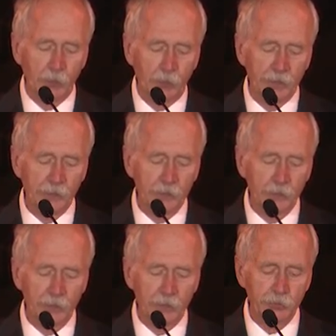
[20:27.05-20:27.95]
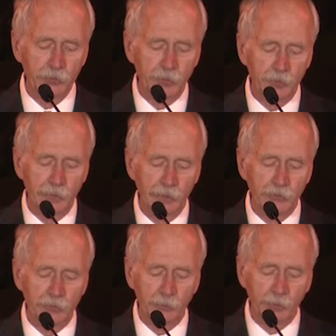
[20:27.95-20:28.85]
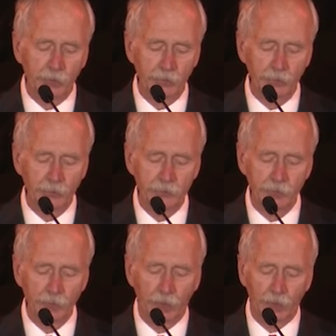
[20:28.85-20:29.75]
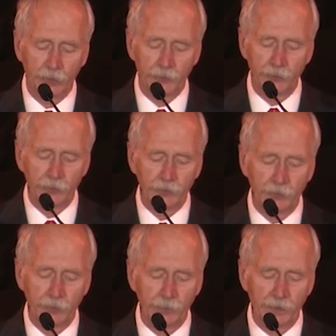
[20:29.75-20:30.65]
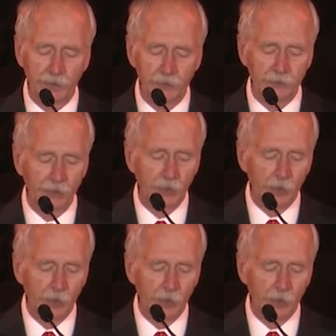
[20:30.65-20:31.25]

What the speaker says: We need to include international partners, our industrial base.